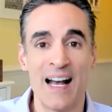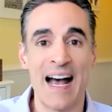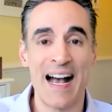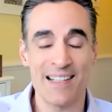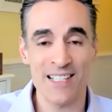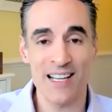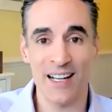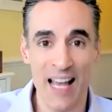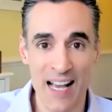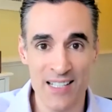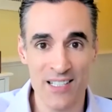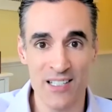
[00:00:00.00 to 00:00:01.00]
asset
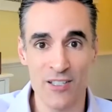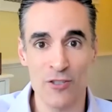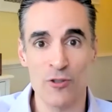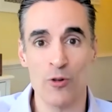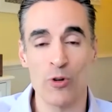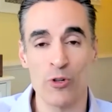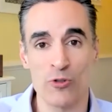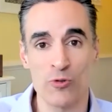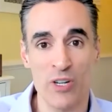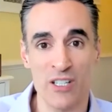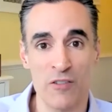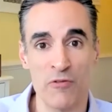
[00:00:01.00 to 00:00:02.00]
classes towards
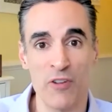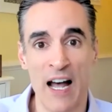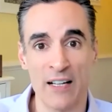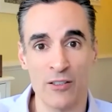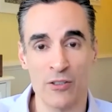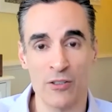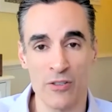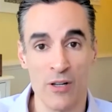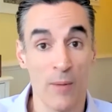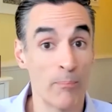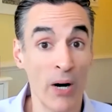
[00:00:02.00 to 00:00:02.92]
risk factors.